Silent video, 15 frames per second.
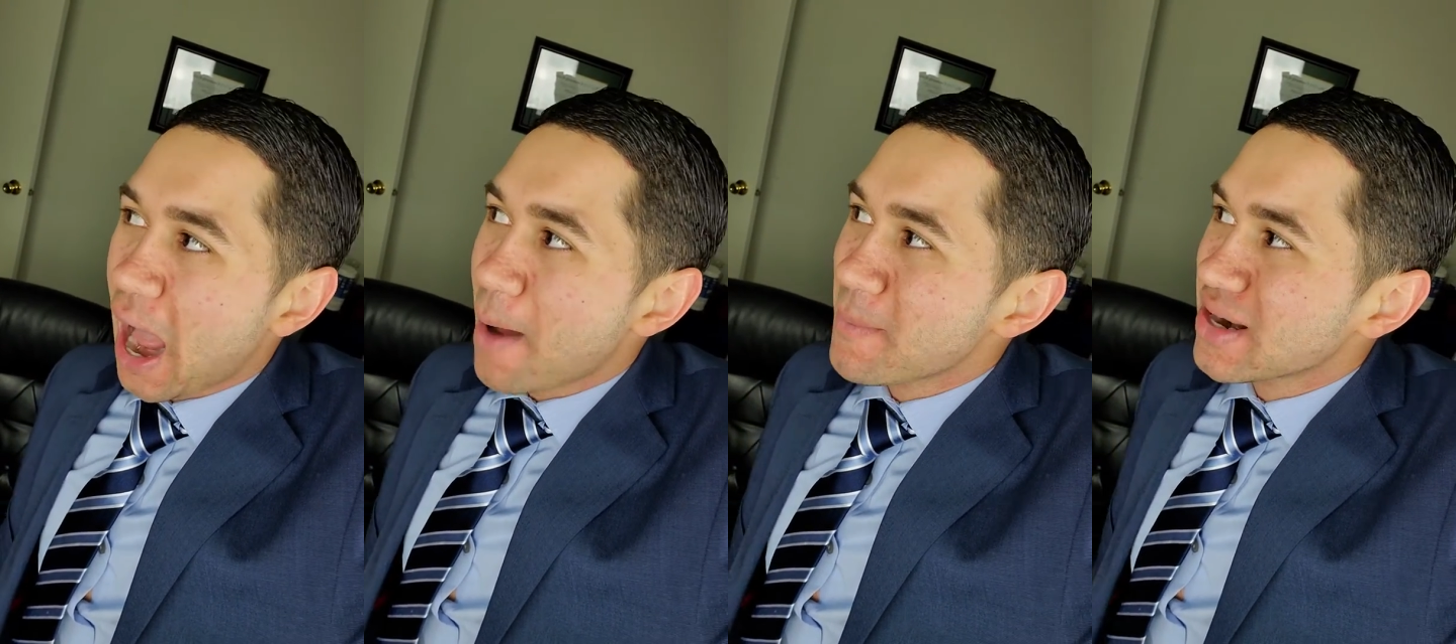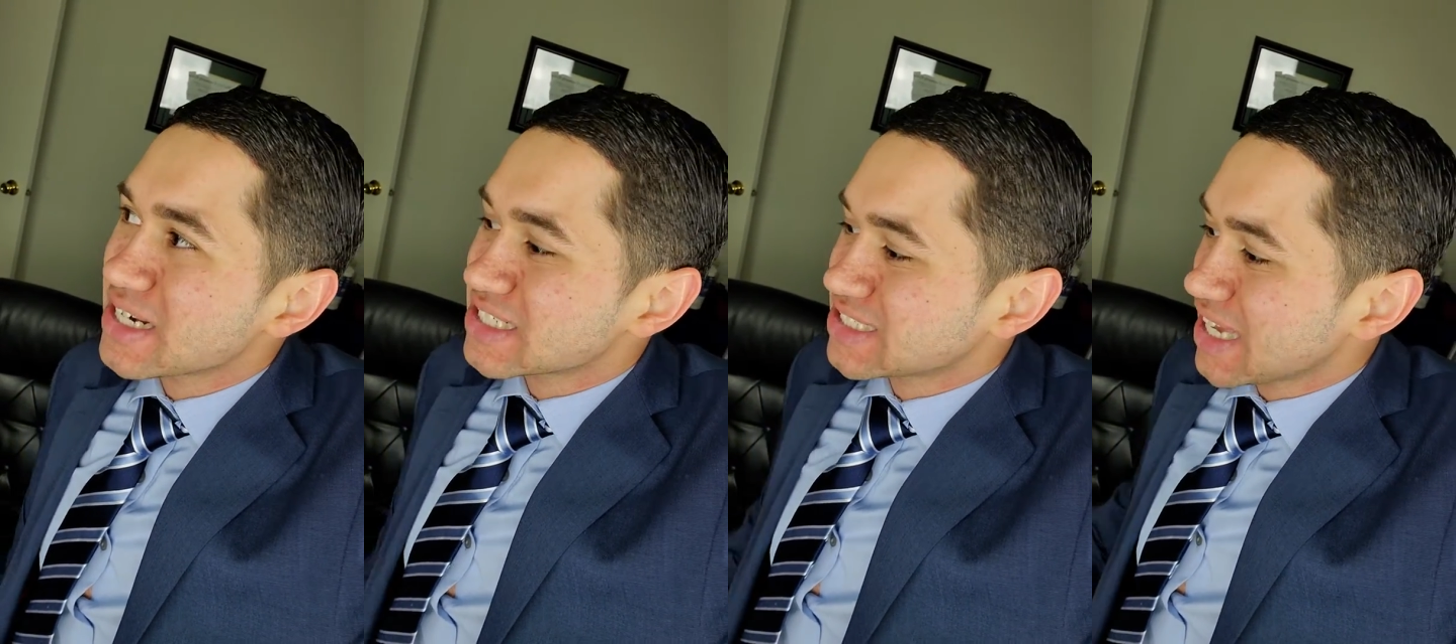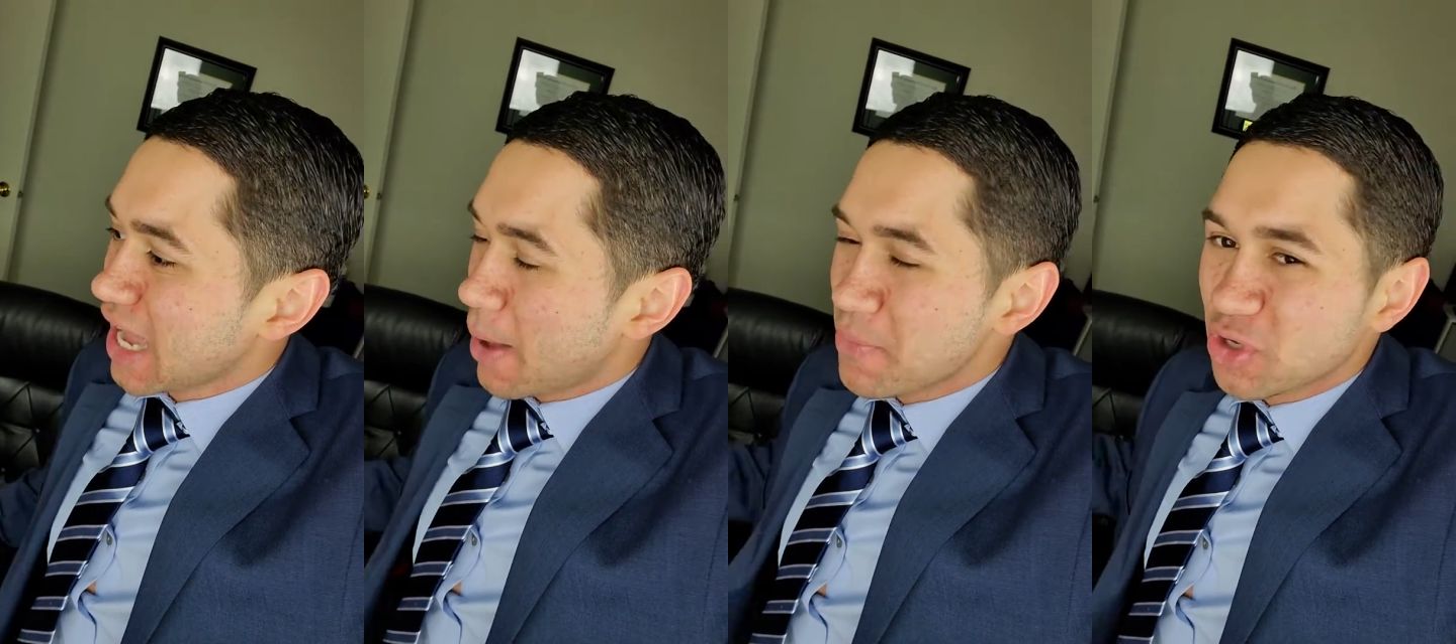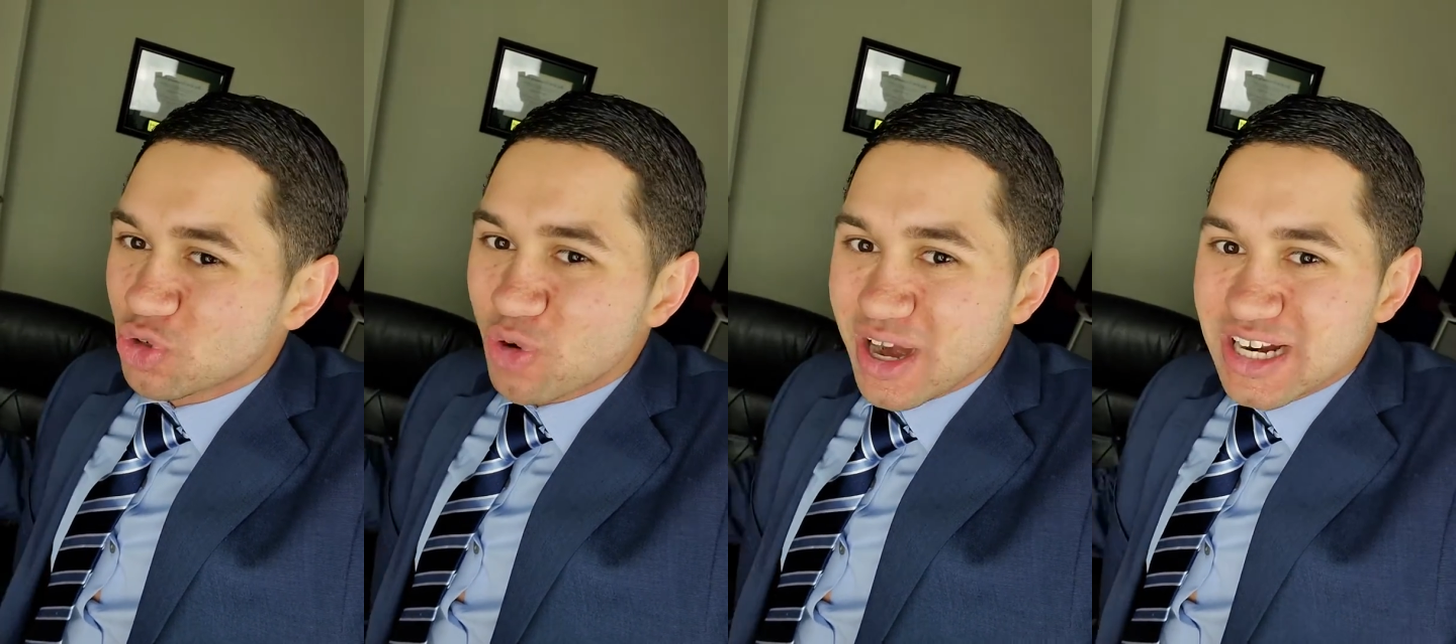not to say I'm
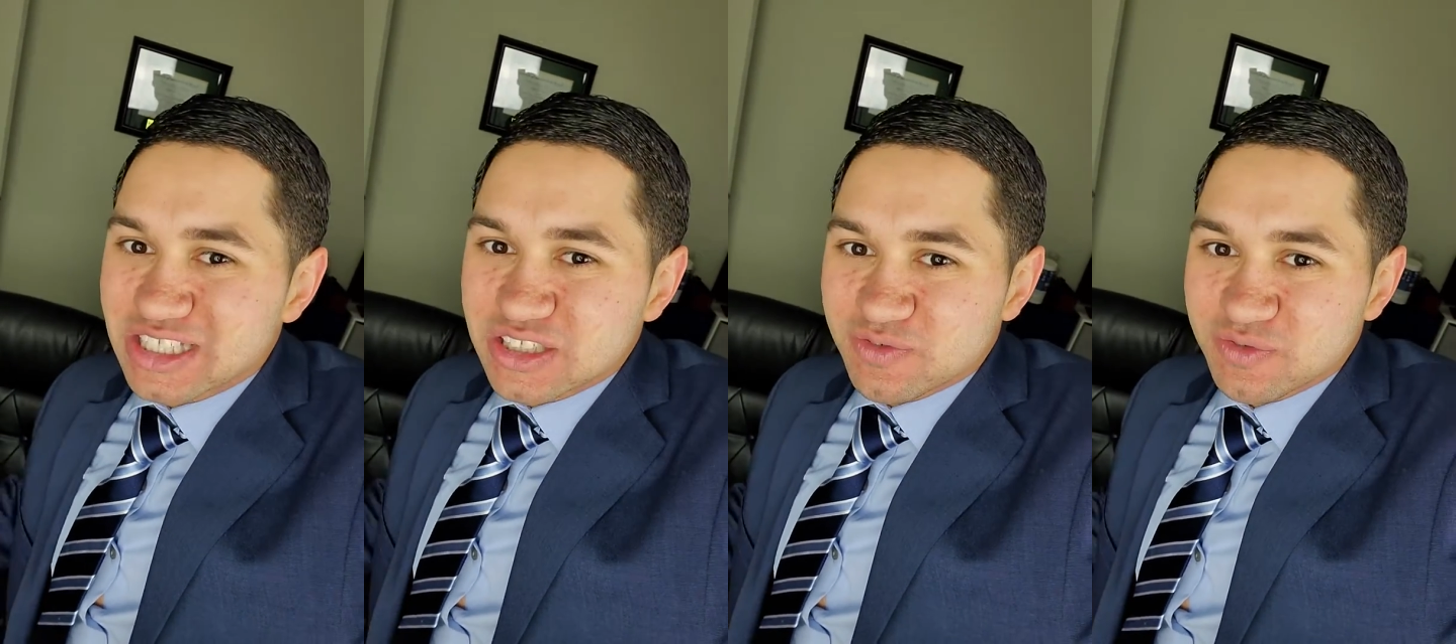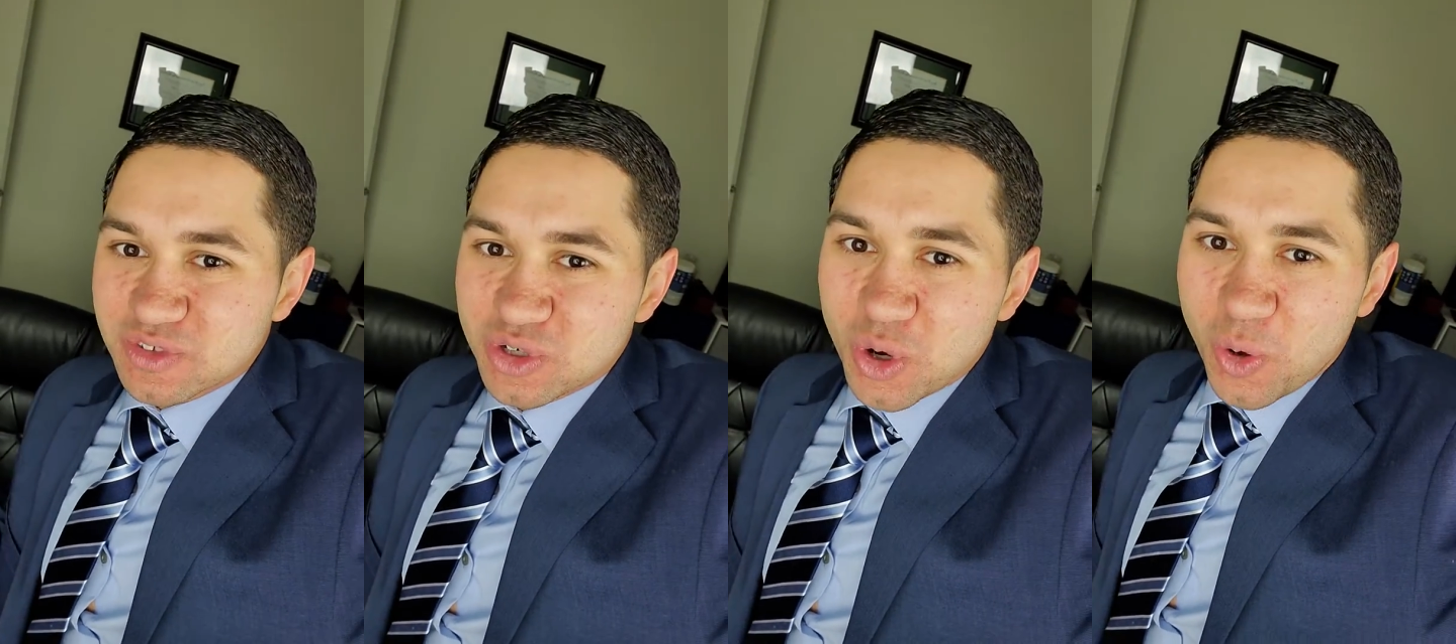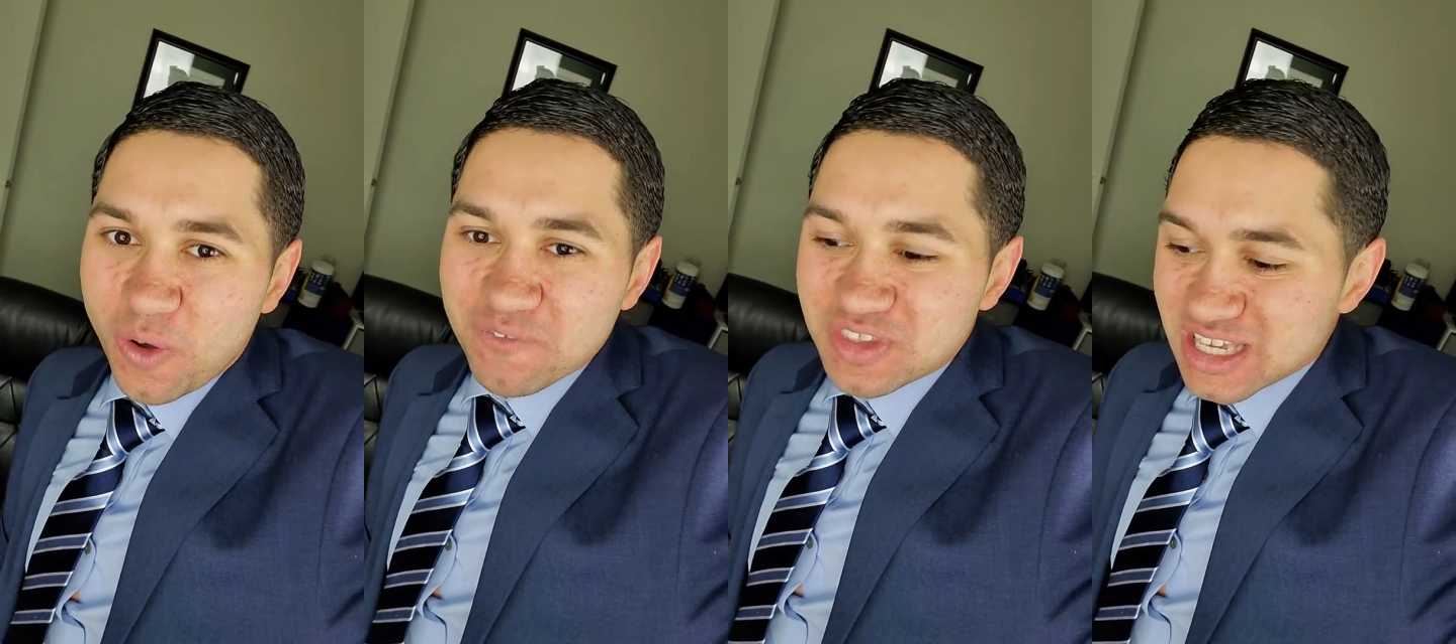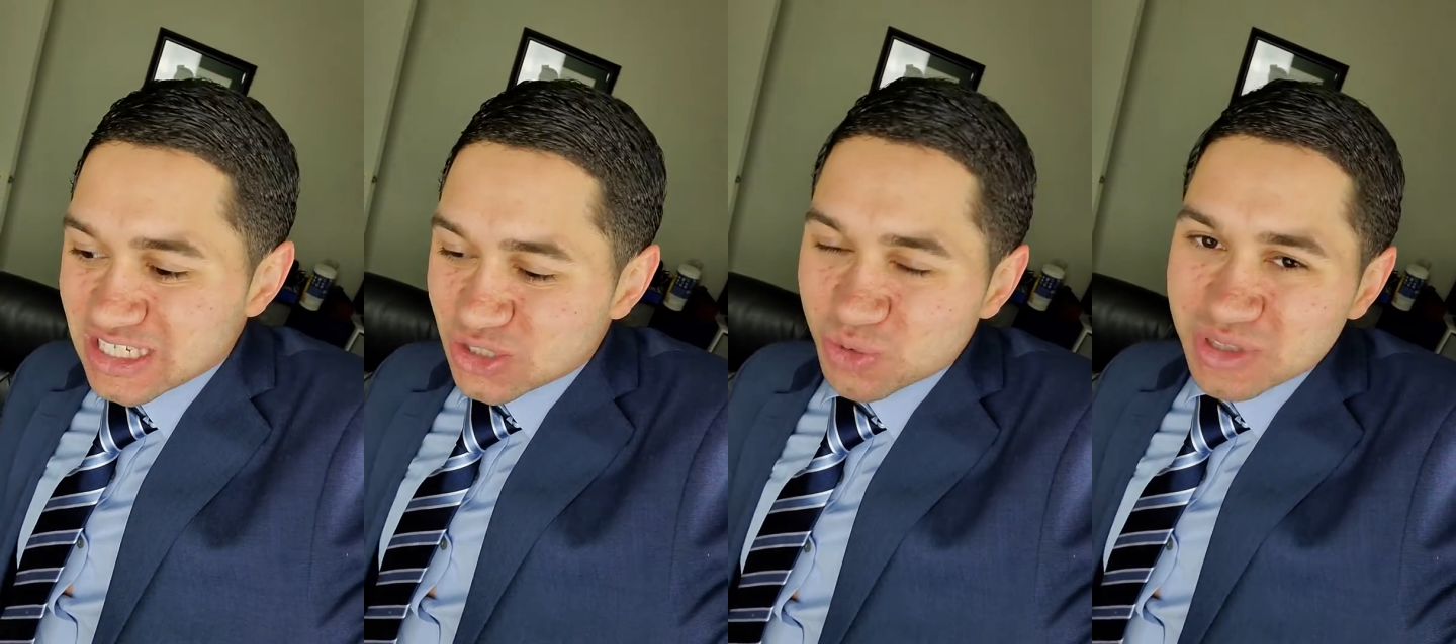the greatest of
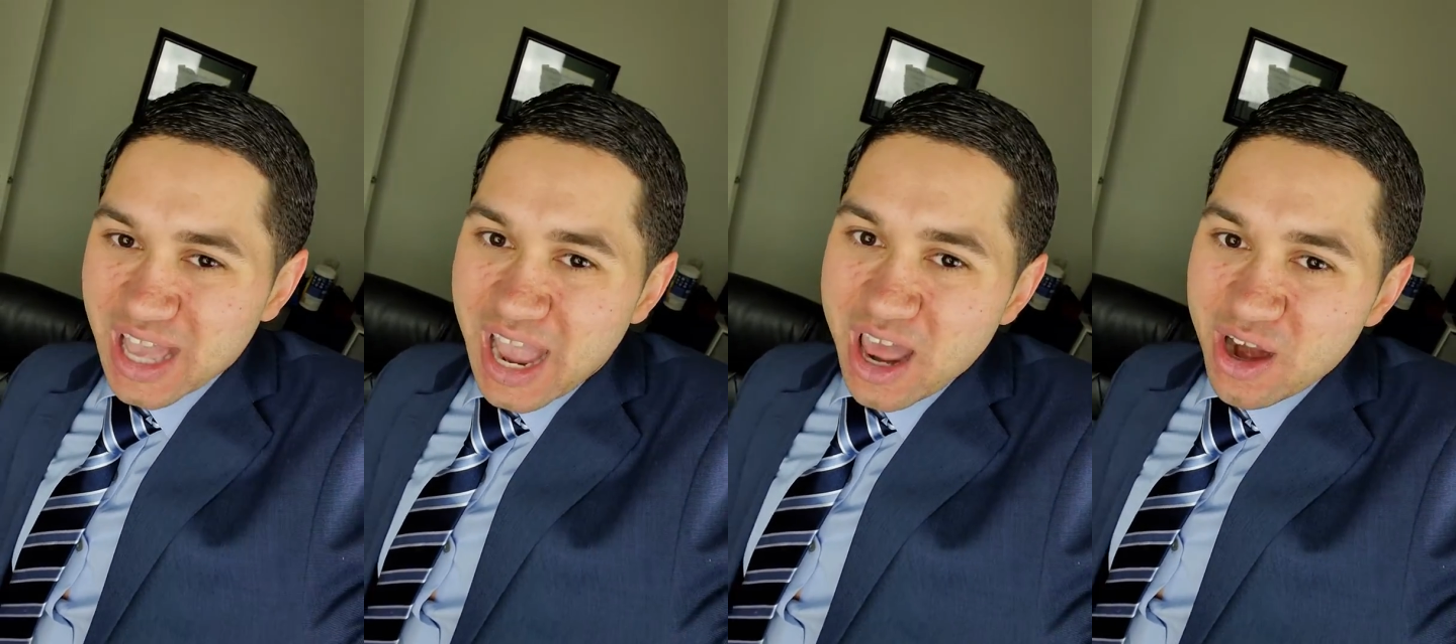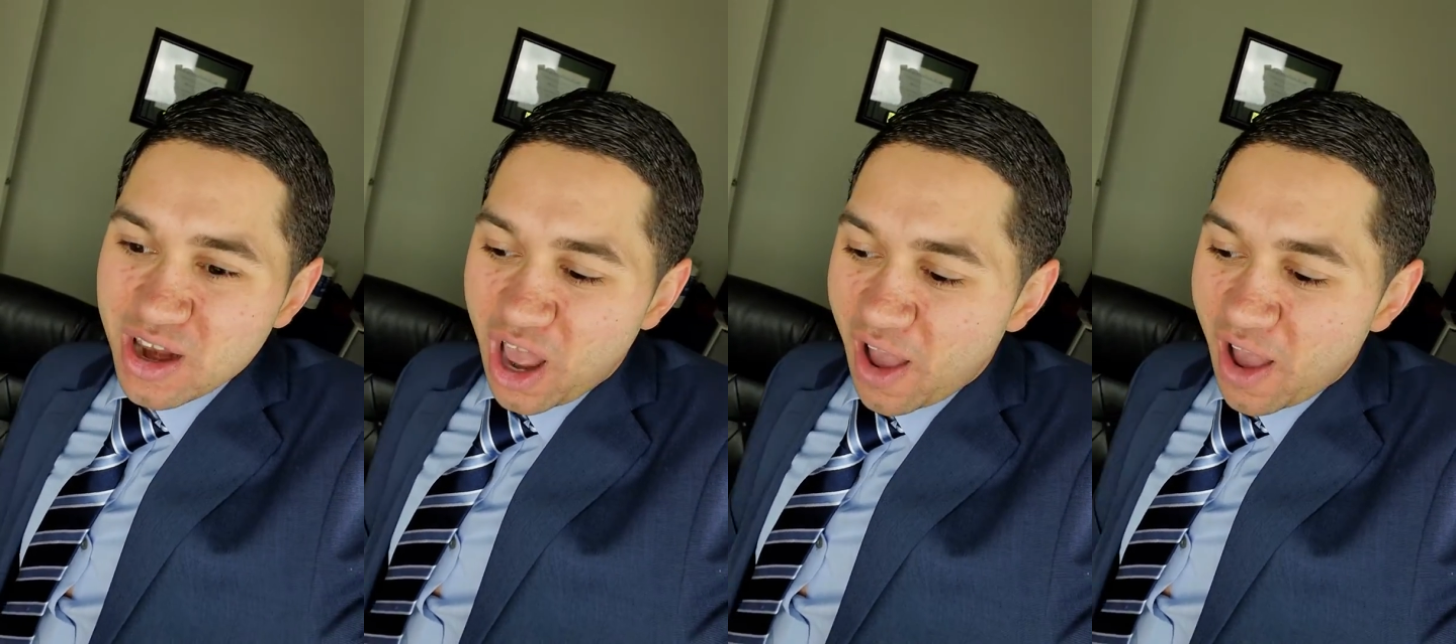this or that.